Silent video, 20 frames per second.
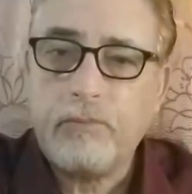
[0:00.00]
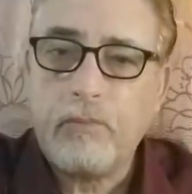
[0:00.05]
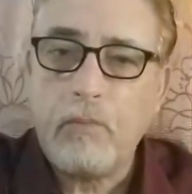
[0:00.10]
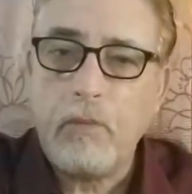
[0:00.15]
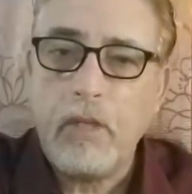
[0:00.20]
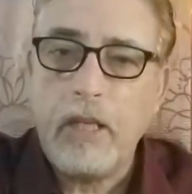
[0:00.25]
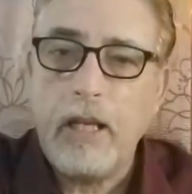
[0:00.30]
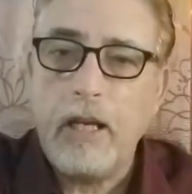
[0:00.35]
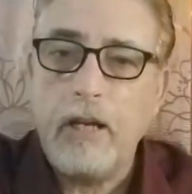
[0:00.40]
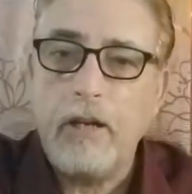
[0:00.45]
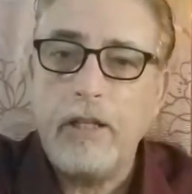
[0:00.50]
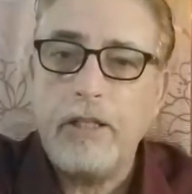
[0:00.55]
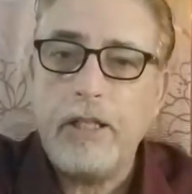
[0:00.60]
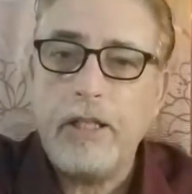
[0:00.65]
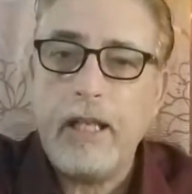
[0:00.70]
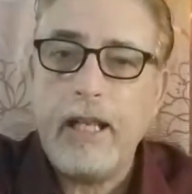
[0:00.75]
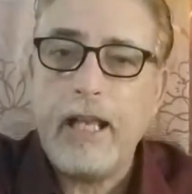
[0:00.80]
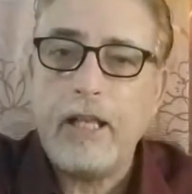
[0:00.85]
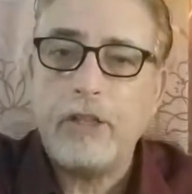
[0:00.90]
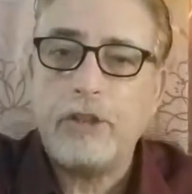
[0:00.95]
Gary
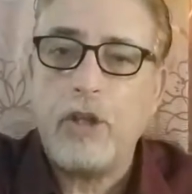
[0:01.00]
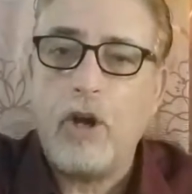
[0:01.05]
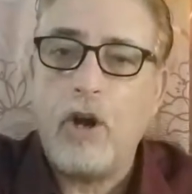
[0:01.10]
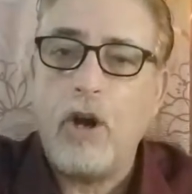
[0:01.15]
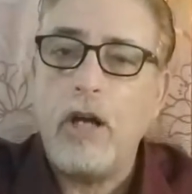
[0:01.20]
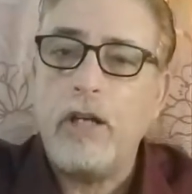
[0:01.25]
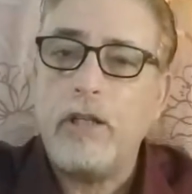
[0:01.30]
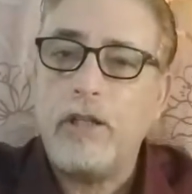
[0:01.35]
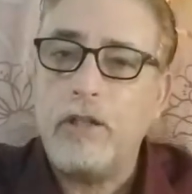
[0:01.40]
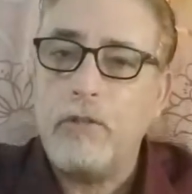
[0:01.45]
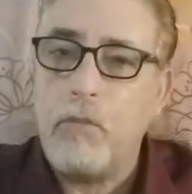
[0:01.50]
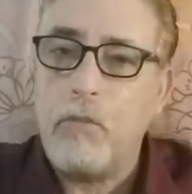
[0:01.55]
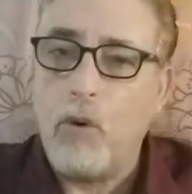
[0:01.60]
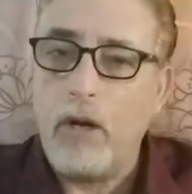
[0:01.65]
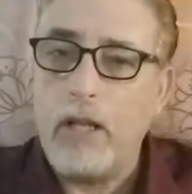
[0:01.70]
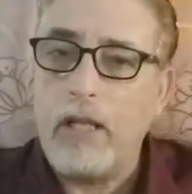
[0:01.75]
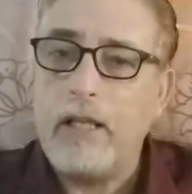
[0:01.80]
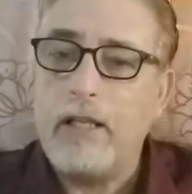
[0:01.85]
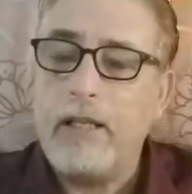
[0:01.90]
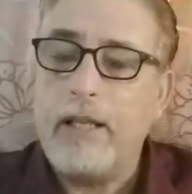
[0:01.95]
T. S. Hart, good morning.
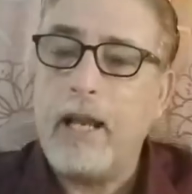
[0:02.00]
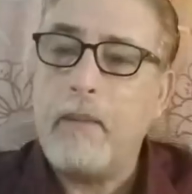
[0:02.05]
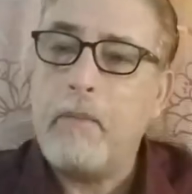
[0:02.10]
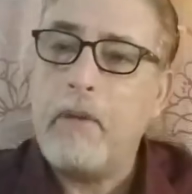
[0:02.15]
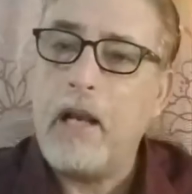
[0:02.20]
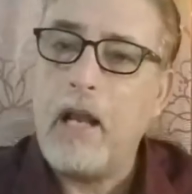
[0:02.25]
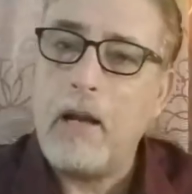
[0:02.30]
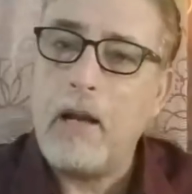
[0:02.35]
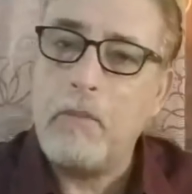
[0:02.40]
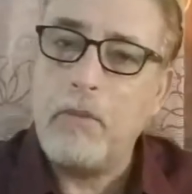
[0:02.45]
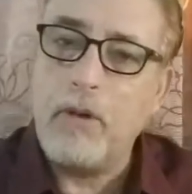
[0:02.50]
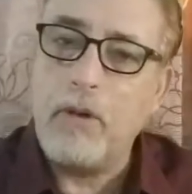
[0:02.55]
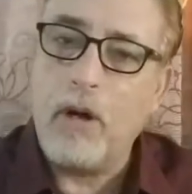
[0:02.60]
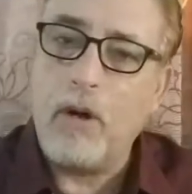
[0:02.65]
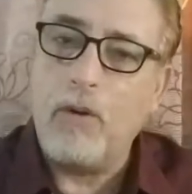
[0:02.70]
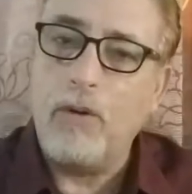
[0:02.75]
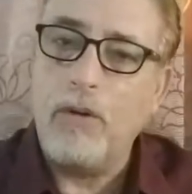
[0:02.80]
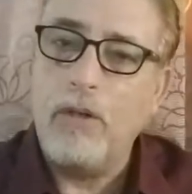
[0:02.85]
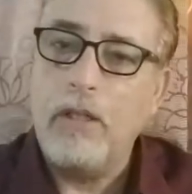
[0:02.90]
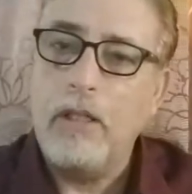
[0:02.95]
And Debbie Lomero.
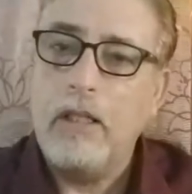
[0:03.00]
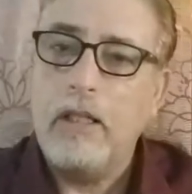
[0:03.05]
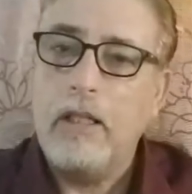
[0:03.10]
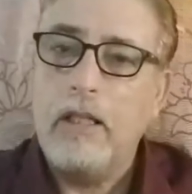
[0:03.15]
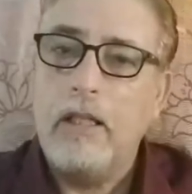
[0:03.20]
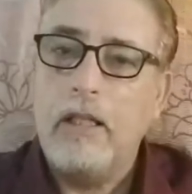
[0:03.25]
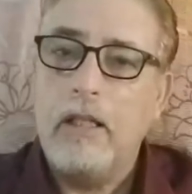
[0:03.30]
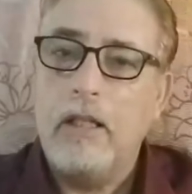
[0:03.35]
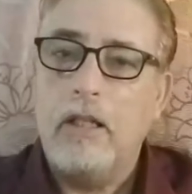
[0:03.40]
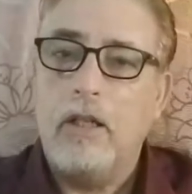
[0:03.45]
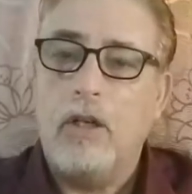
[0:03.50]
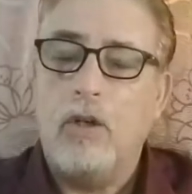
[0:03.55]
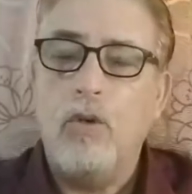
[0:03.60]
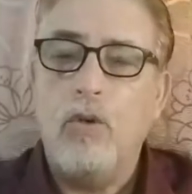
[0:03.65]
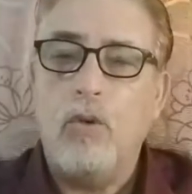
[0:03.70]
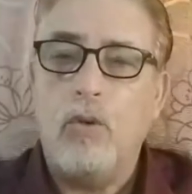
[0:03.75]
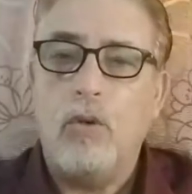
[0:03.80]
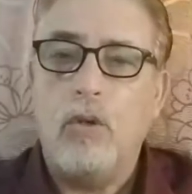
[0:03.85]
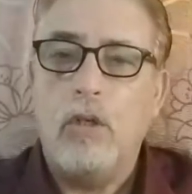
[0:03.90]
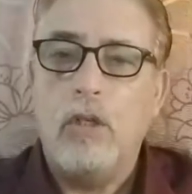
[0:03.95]

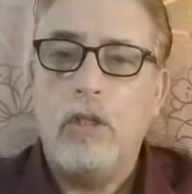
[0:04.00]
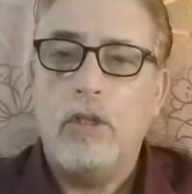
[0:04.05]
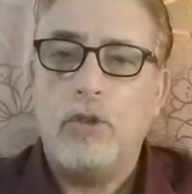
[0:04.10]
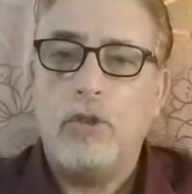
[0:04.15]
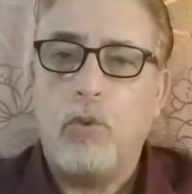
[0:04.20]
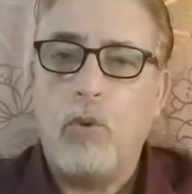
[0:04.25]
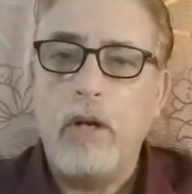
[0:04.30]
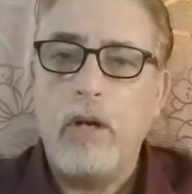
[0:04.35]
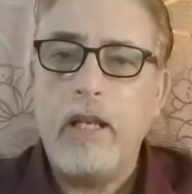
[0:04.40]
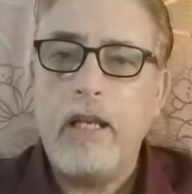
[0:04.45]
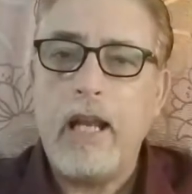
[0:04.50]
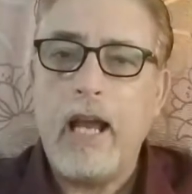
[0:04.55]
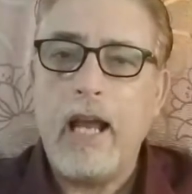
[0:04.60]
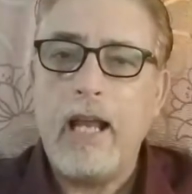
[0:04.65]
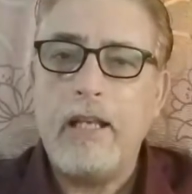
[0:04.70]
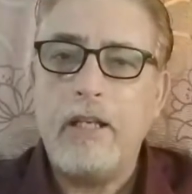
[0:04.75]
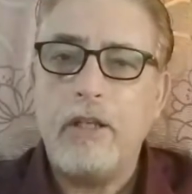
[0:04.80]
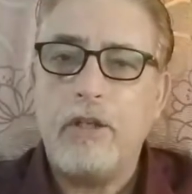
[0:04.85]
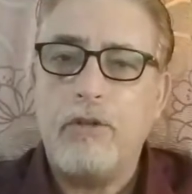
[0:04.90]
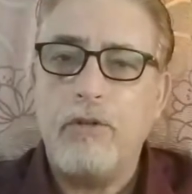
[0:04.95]
Oh,
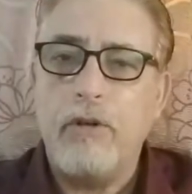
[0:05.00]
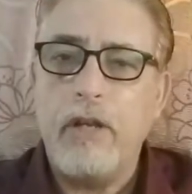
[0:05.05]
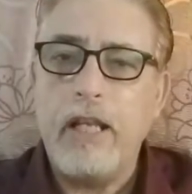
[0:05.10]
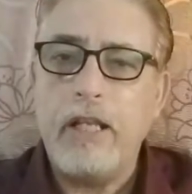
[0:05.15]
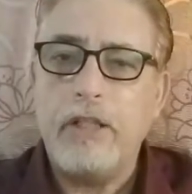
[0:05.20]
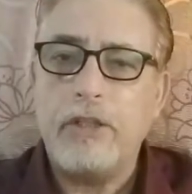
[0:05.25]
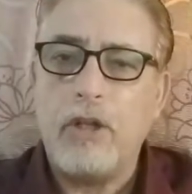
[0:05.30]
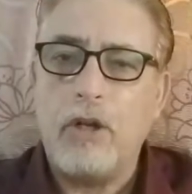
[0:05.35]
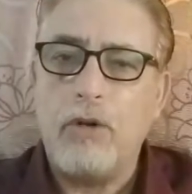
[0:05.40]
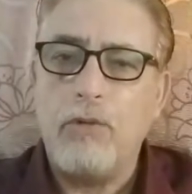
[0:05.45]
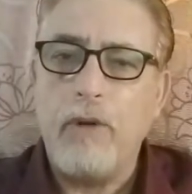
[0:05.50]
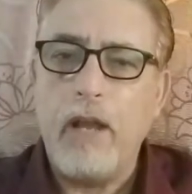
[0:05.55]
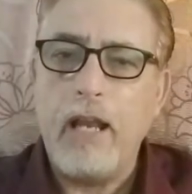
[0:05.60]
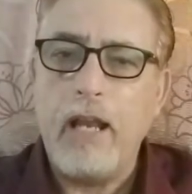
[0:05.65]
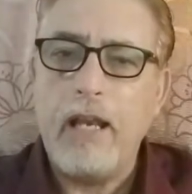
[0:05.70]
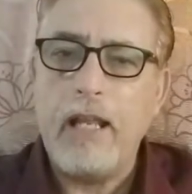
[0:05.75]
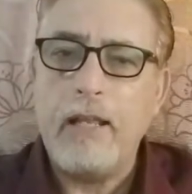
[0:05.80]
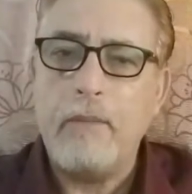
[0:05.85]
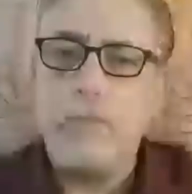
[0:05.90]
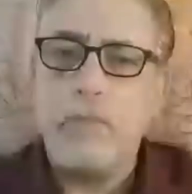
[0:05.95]
29 degrees
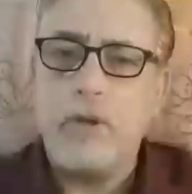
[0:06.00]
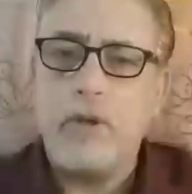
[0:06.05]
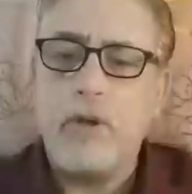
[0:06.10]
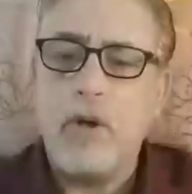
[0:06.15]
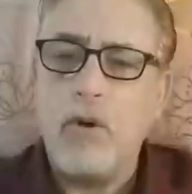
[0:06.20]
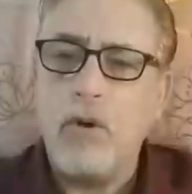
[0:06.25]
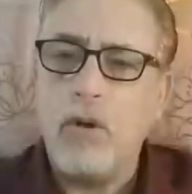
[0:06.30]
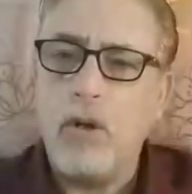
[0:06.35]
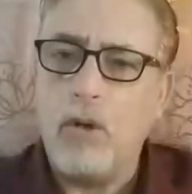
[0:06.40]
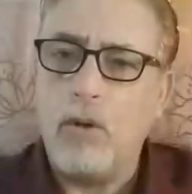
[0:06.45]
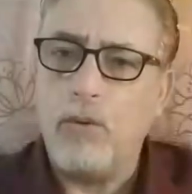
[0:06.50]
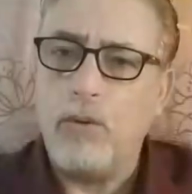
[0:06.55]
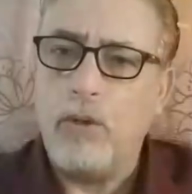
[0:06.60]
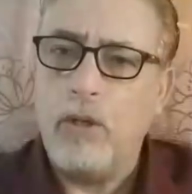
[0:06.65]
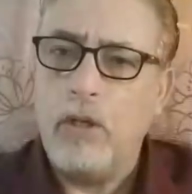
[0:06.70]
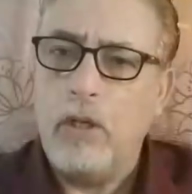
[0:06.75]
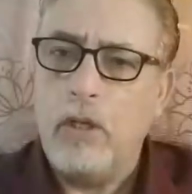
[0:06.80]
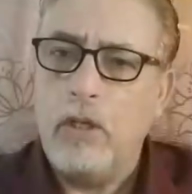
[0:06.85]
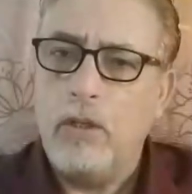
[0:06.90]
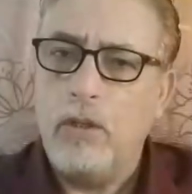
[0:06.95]
already in
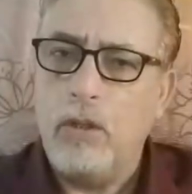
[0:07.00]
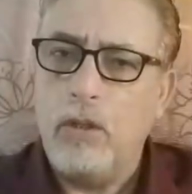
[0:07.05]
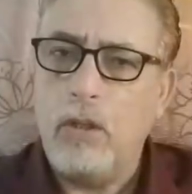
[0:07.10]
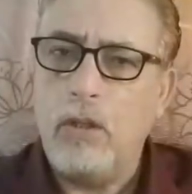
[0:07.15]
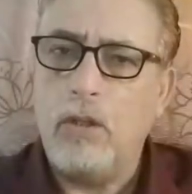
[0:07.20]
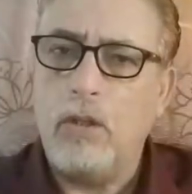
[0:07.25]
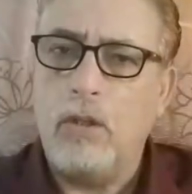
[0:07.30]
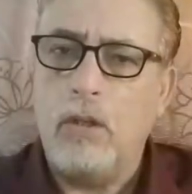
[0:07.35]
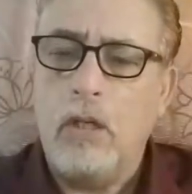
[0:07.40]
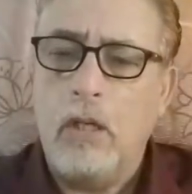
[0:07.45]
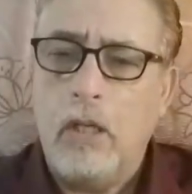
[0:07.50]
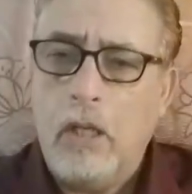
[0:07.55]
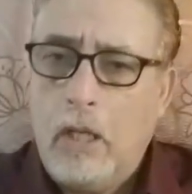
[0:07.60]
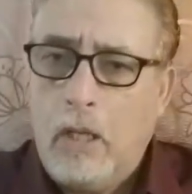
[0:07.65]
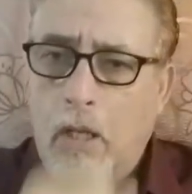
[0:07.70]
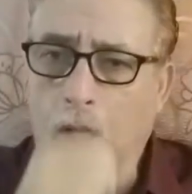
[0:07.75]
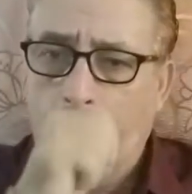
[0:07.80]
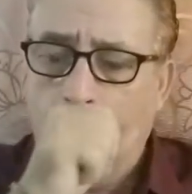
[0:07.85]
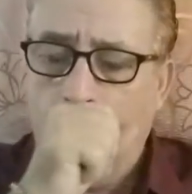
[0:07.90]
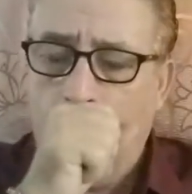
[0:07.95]
Bacolod. Oh,
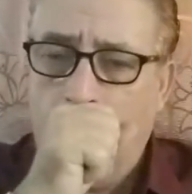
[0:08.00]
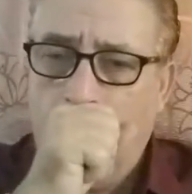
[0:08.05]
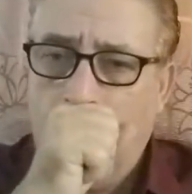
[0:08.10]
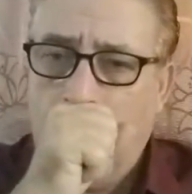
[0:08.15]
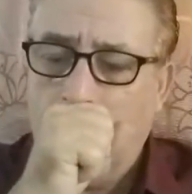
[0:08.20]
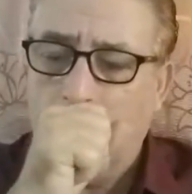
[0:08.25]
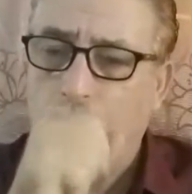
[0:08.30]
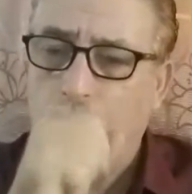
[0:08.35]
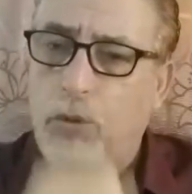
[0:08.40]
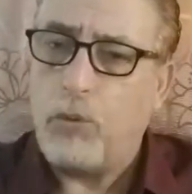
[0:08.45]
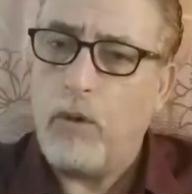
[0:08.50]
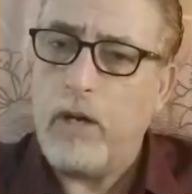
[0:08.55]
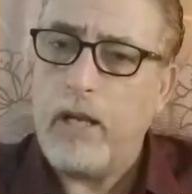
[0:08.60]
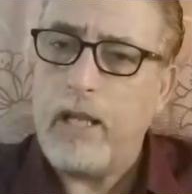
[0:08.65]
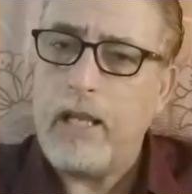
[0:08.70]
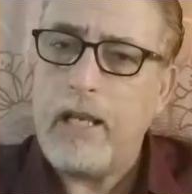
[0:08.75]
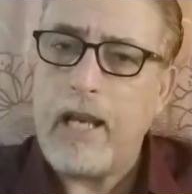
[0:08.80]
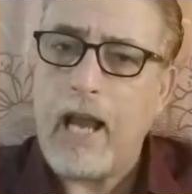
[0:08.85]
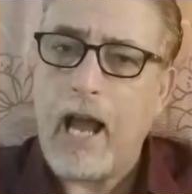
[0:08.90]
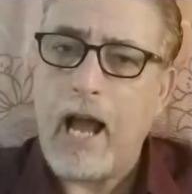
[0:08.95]

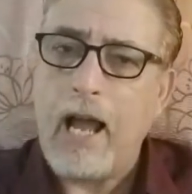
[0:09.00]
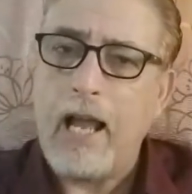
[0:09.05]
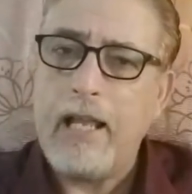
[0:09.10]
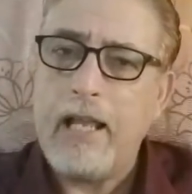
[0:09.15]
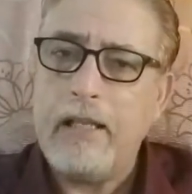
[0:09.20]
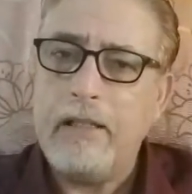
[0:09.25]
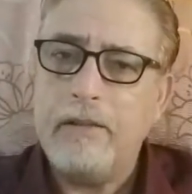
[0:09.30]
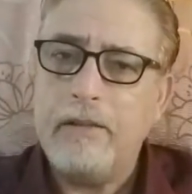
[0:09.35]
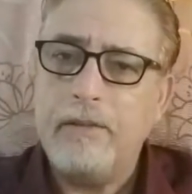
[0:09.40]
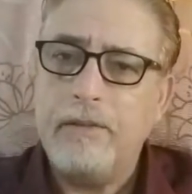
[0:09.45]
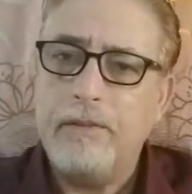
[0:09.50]
29?